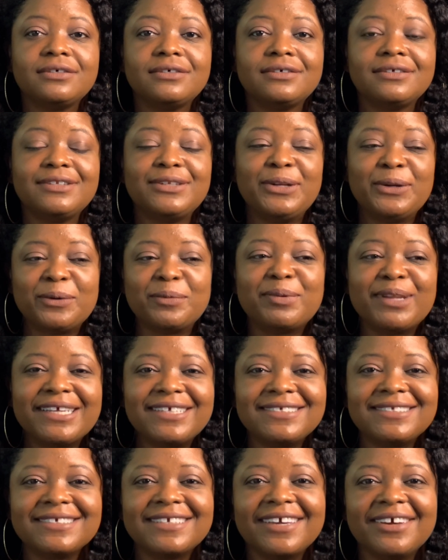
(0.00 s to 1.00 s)
no
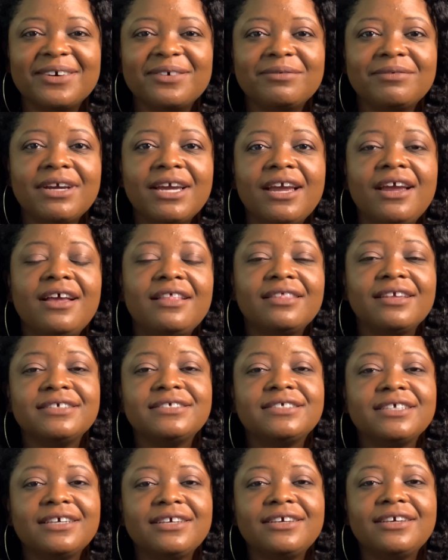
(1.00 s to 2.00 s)
place to go. They
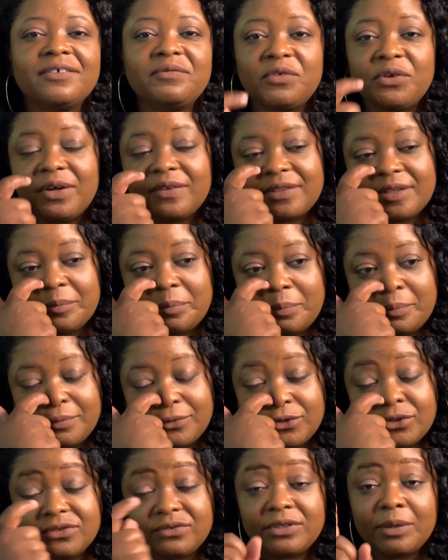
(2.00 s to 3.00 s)
say if you have to
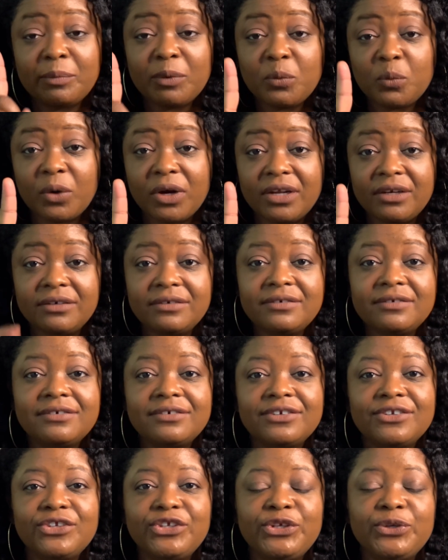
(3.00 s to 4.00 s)
do number 1,
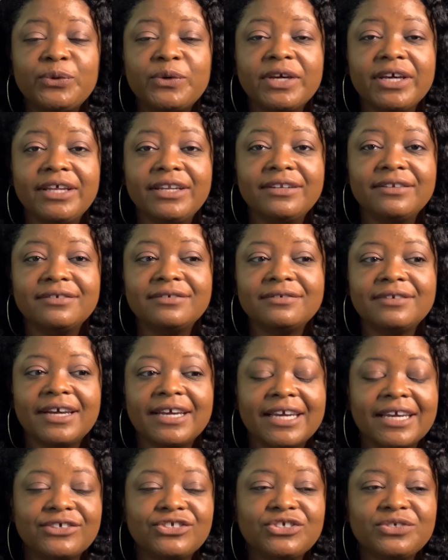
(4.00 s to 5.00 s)
you can, I
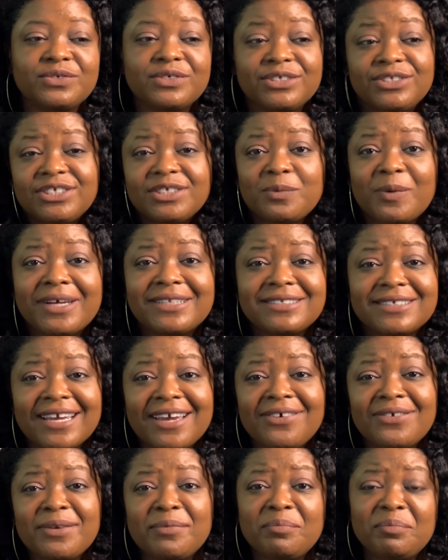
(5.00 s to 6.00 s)
guess you can swipe
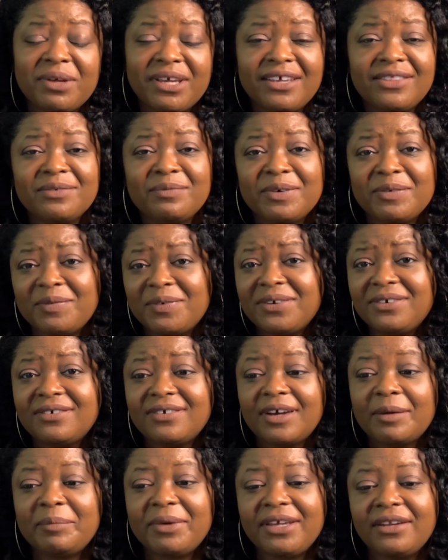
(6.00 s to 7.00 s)
down and pee in the river.
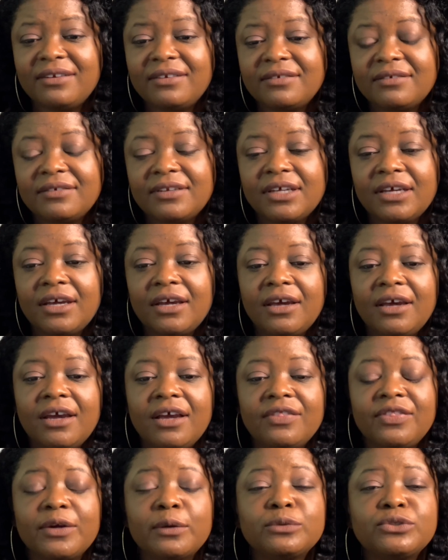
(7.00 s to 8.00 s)
I mean,
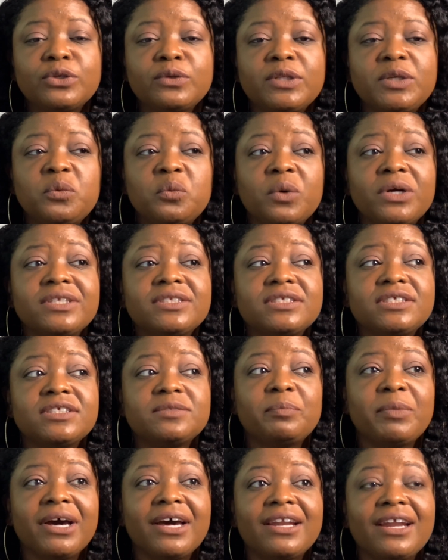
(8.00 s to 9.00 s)
there was only one
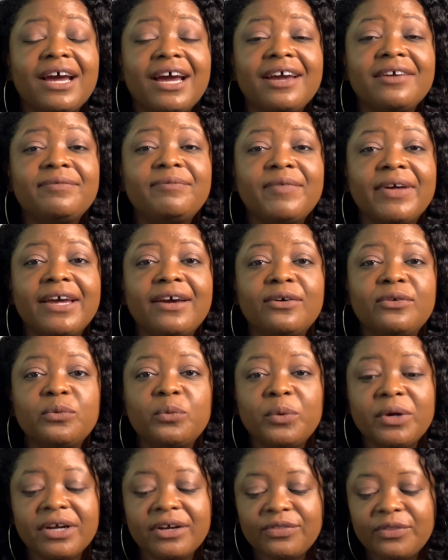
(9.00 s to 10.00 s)
spot I found
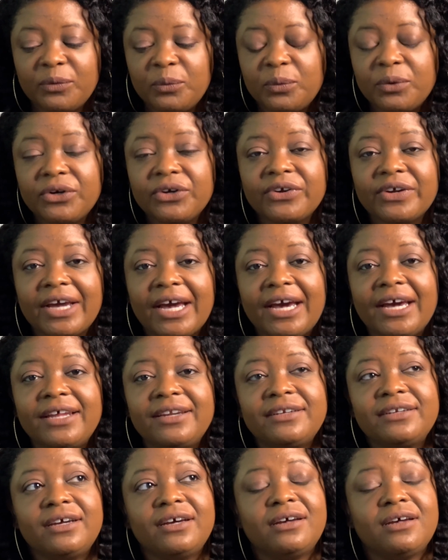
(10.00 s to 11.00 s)
where the water got
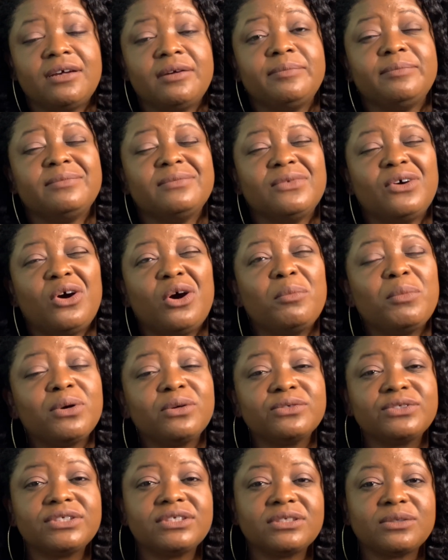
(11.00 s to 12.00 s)

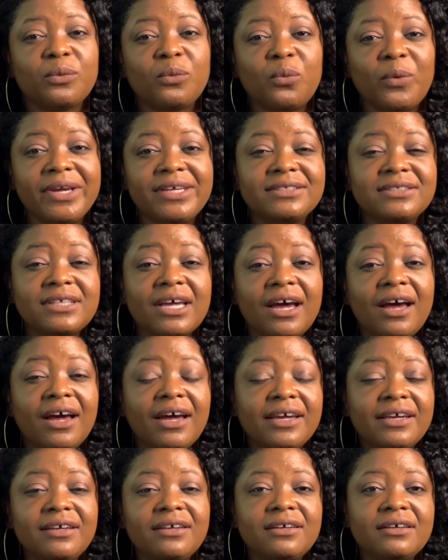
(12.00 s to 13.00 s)
almost waist high,